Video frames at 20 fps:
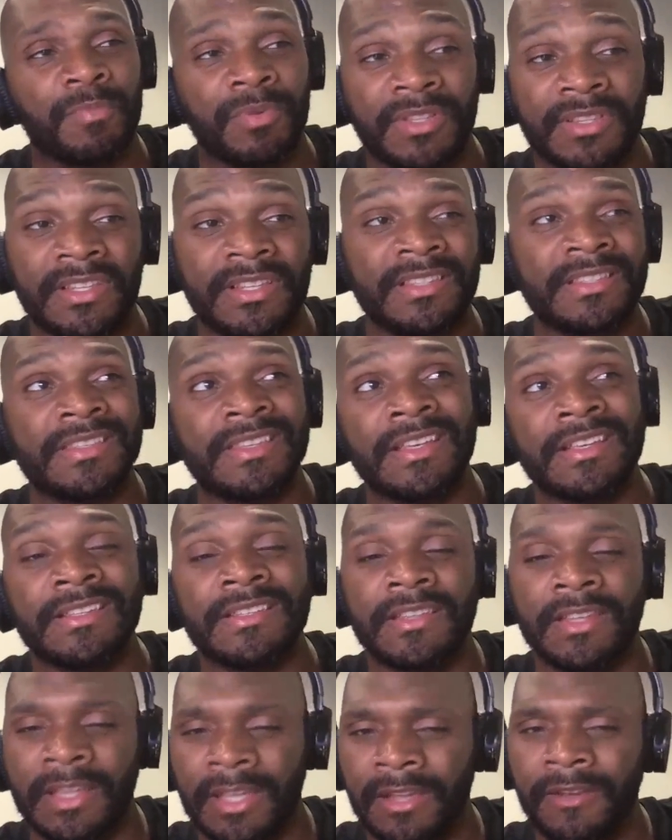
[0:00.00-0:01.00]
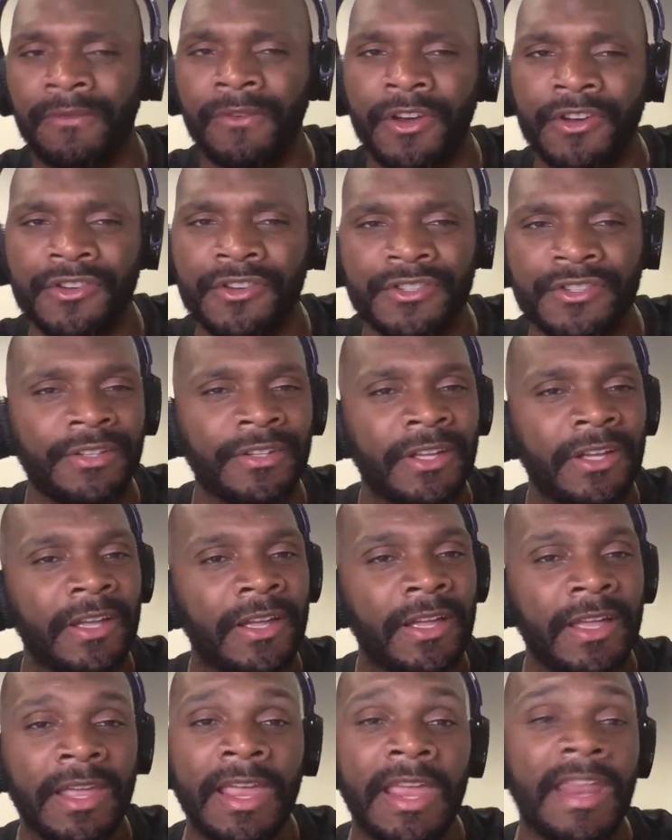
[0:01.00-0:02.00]
but the 6 gig version.
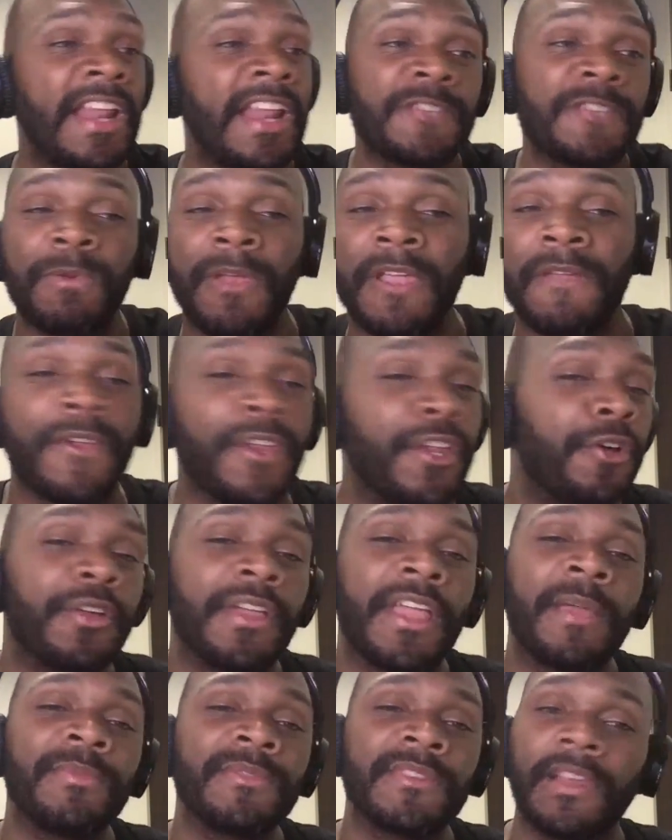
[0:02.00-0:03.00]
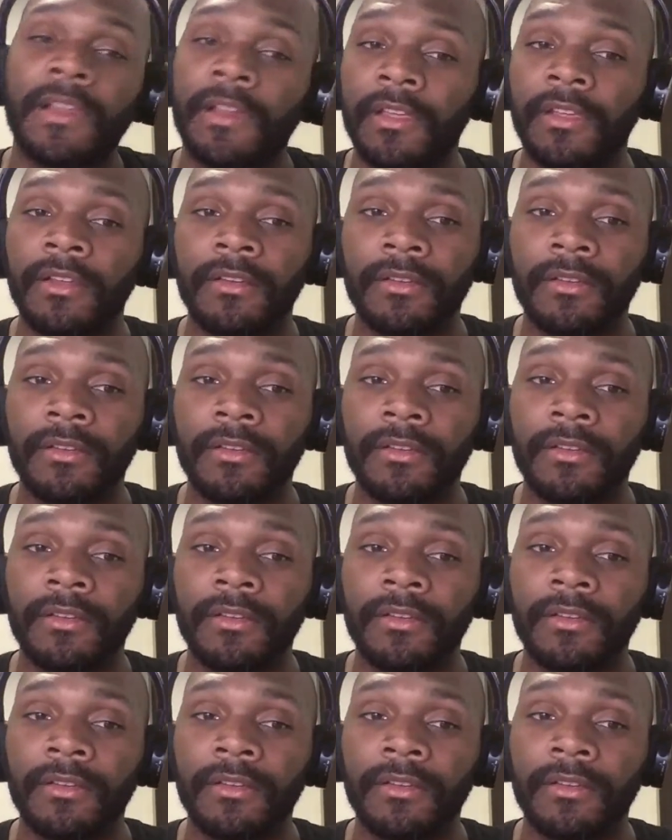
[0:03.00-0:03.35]
And I just play video games on it.